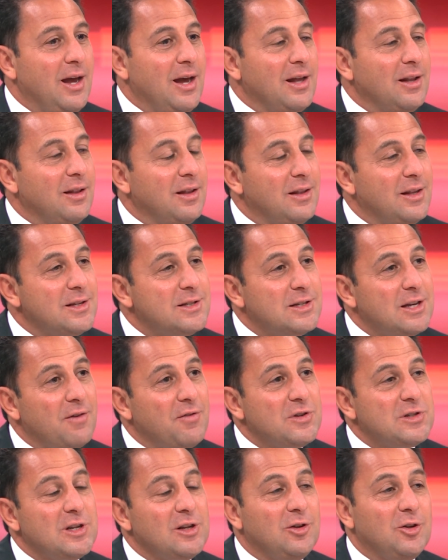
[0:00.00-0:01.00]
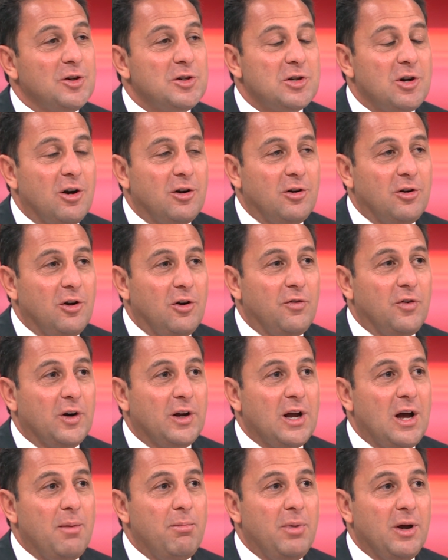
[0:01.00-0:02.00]
And this deficit looks harder to
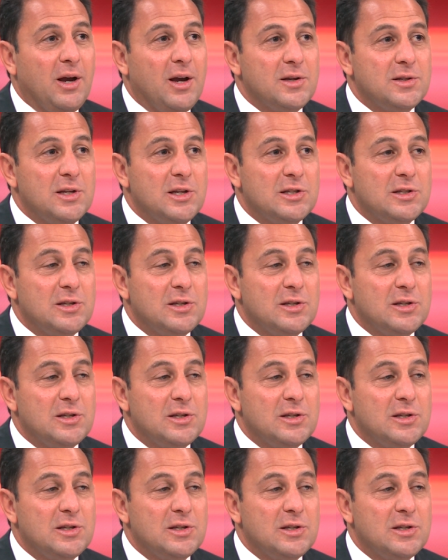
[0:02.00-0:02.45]
overcome because